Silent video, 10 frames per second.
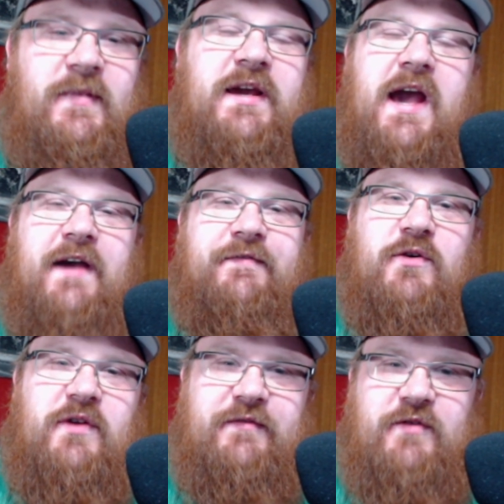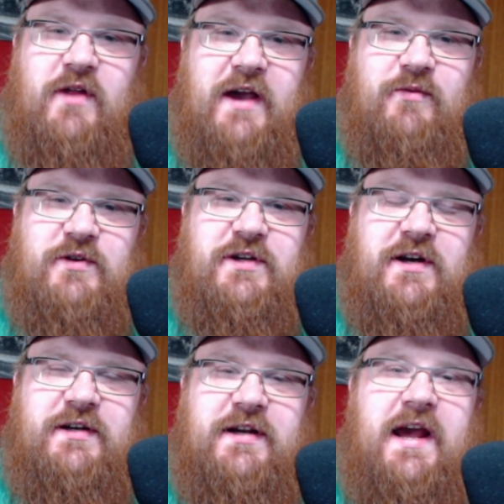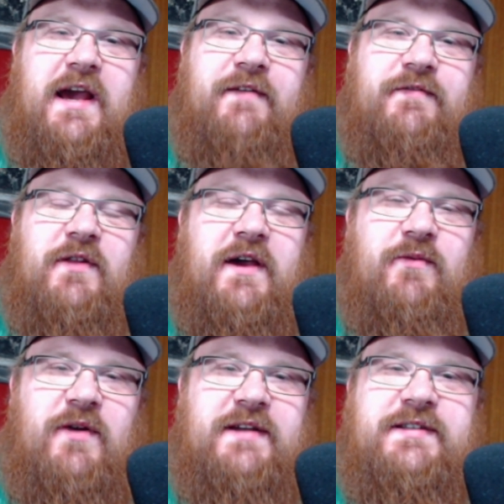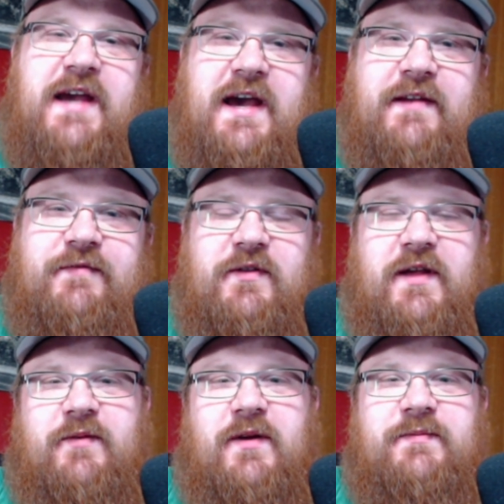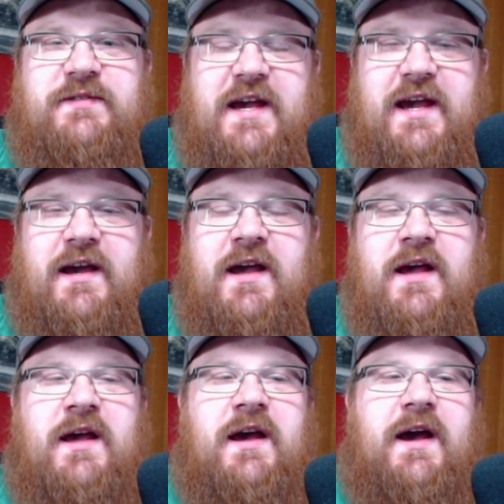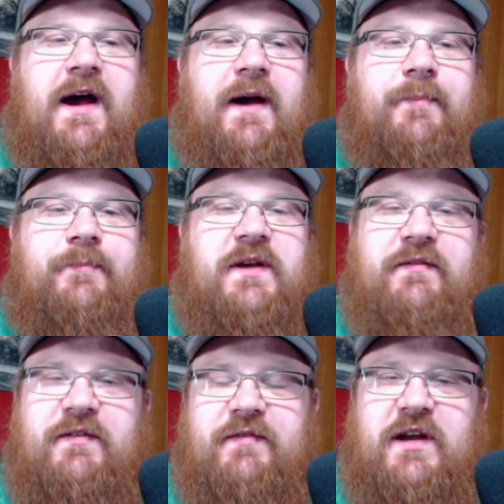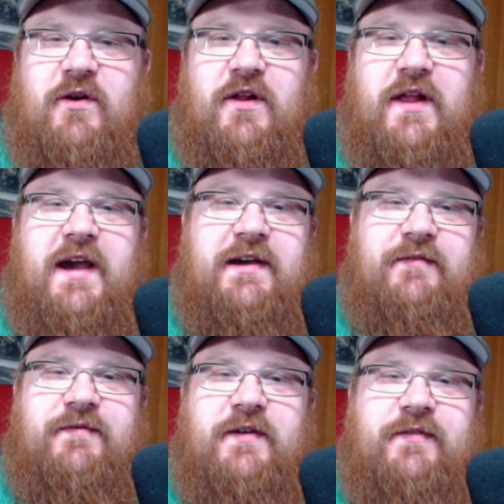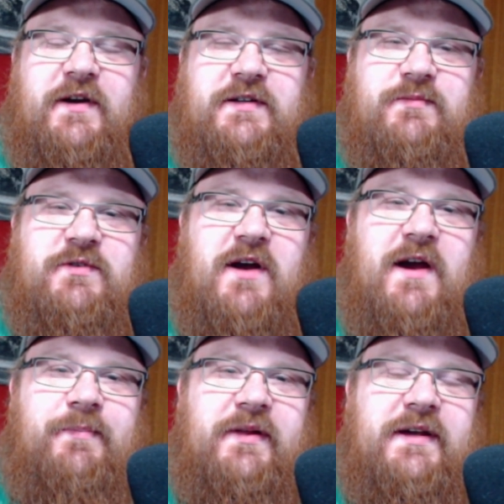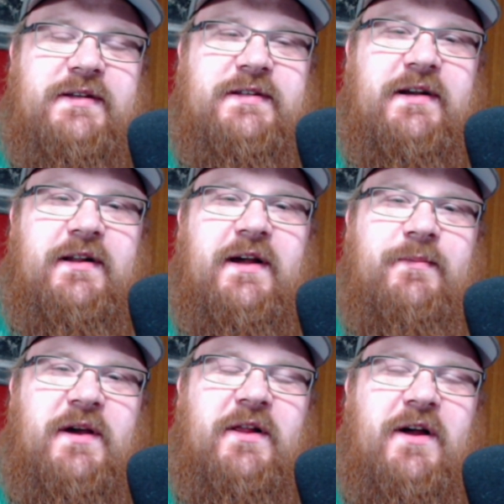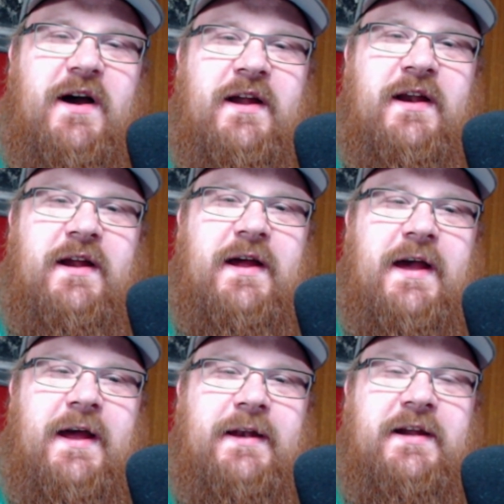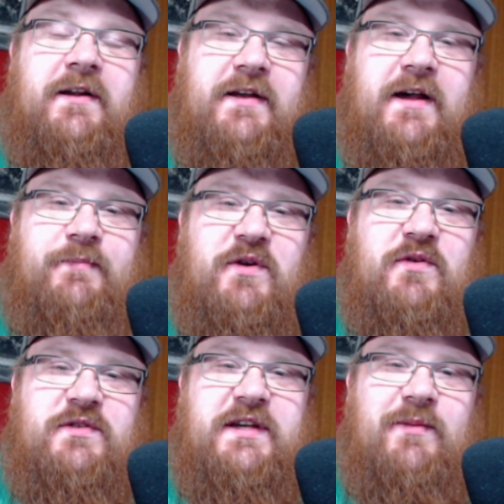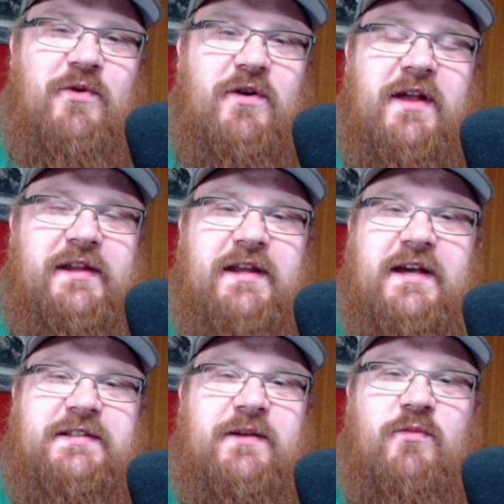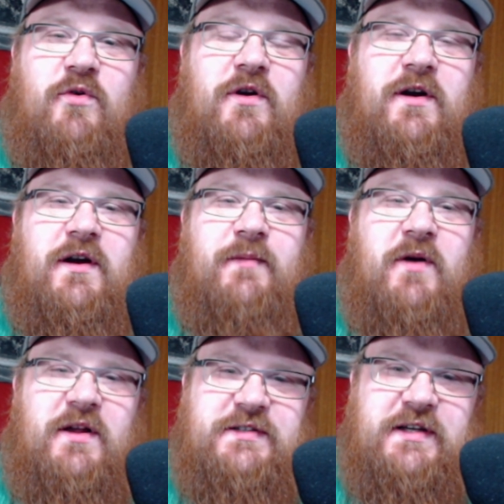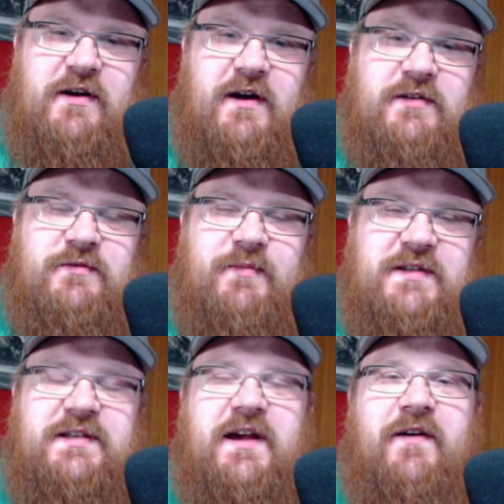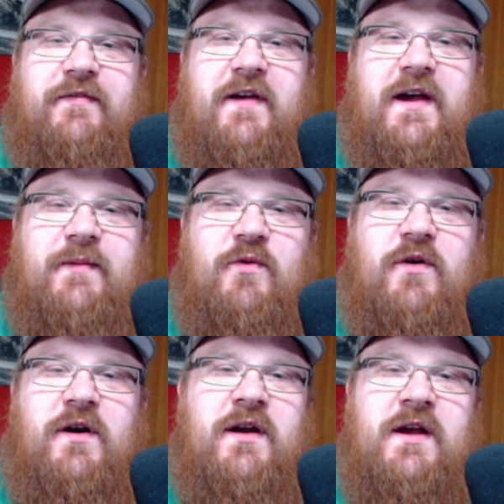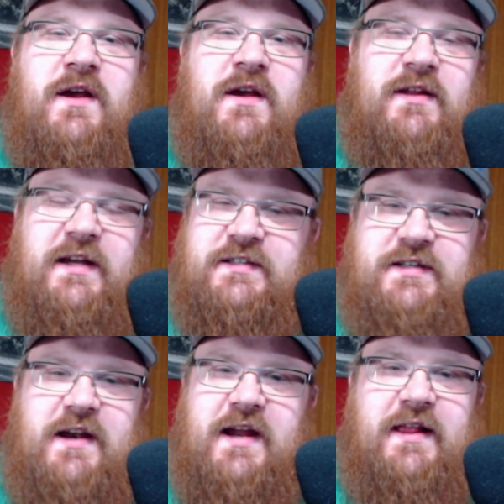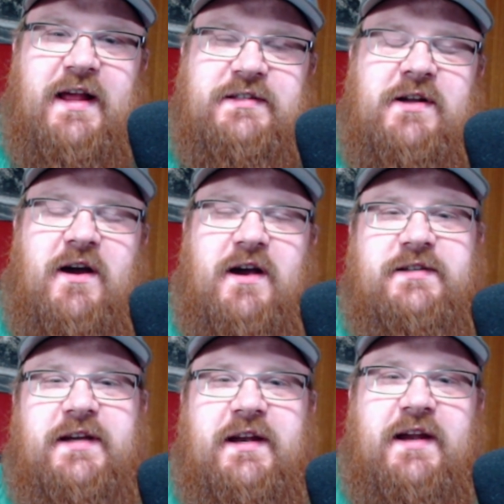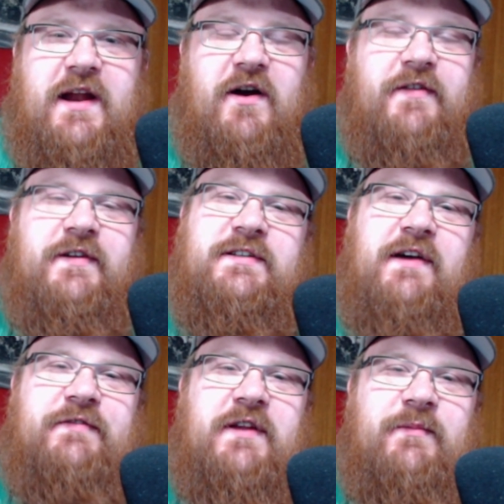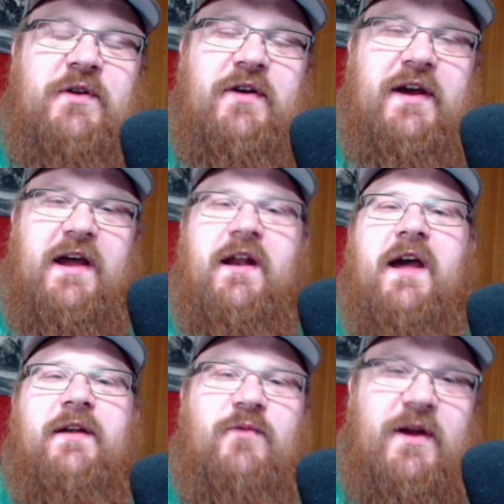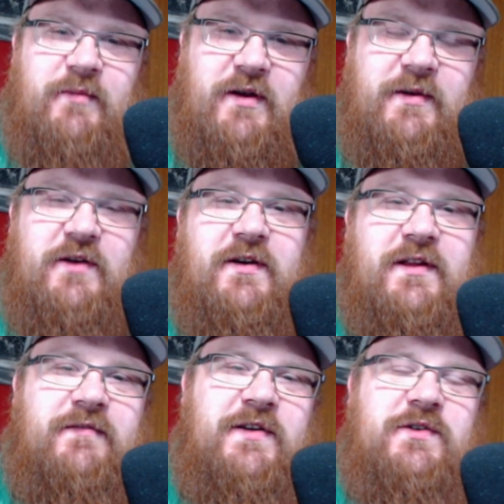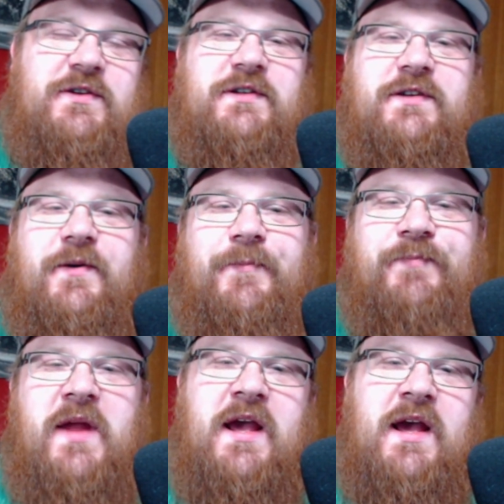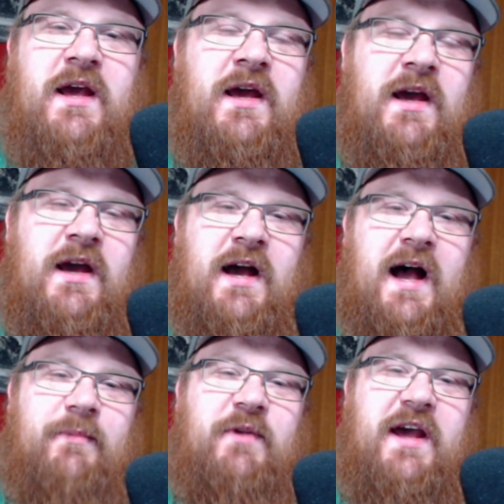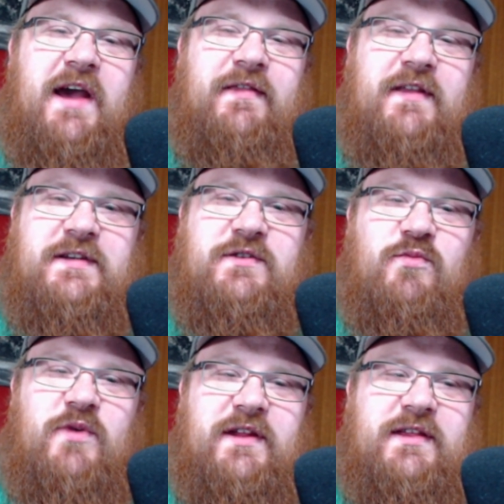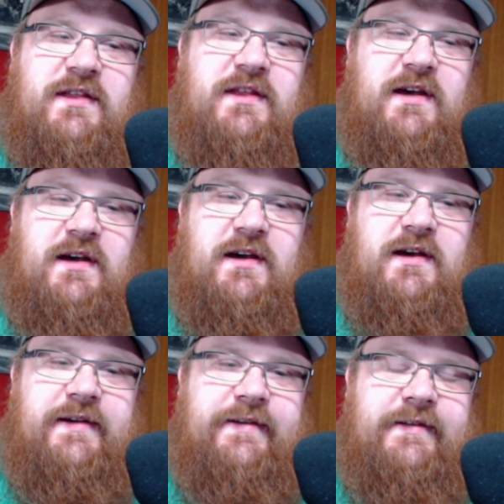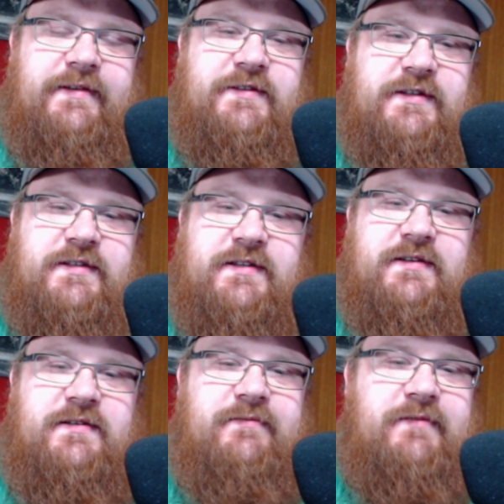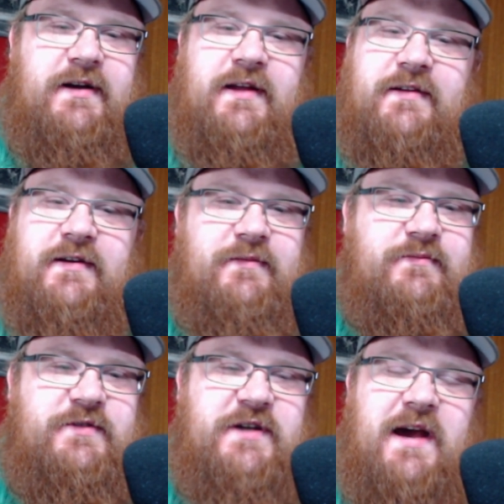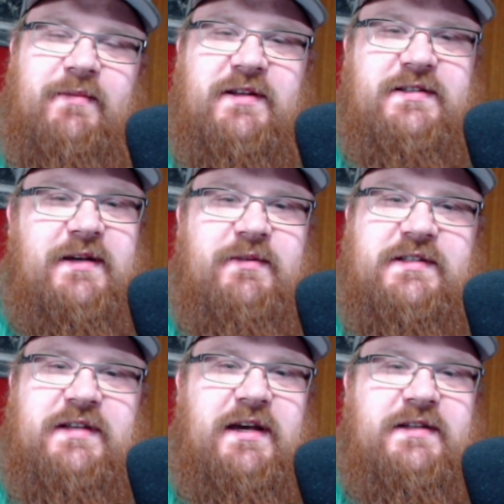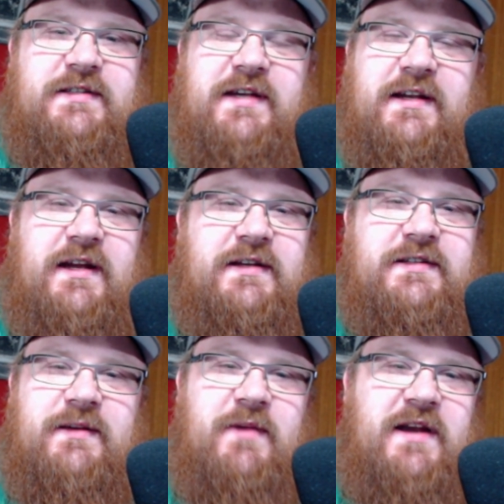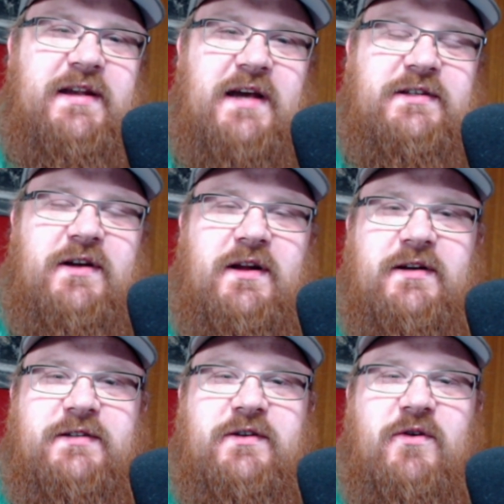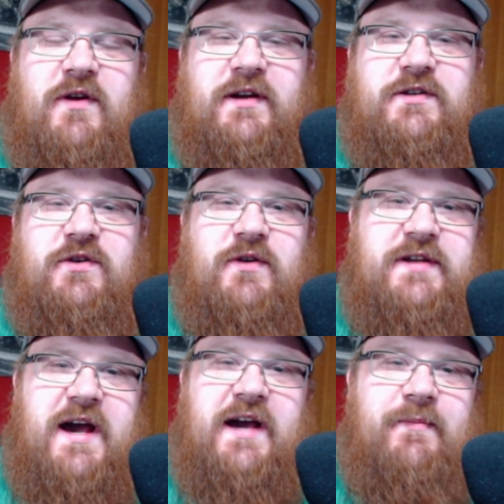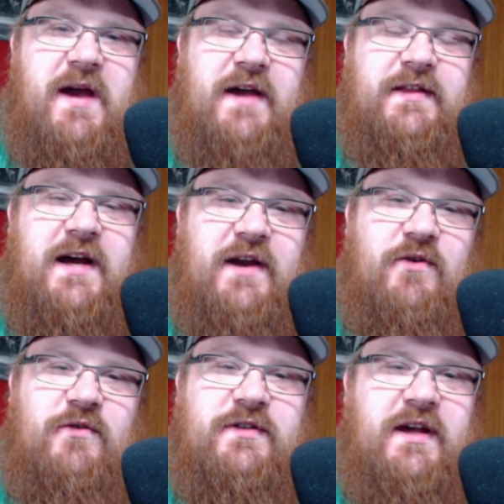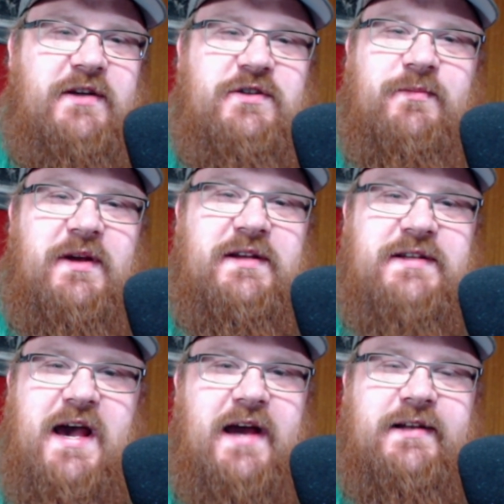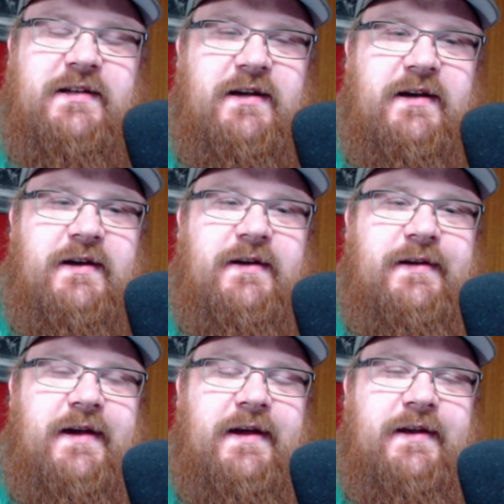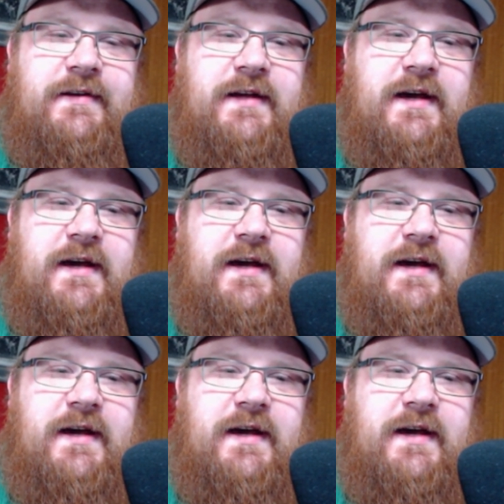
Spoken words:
if you like what you heard today, if you like what I said, if you like what I'm saying, give the video a like, and feel free to subscribe, please. It'll help me a lot. And it'll help you see more like this, and more policy talks with myself, and more It's Sunday Let's Talks, and all this stuff that I'm doing, and what I'm going to be doing in the future. So I'm going to end this with just another jab at the CBC. It's sickening to see my tax dollars going to attack a man that I don't think should be attacked. Thanks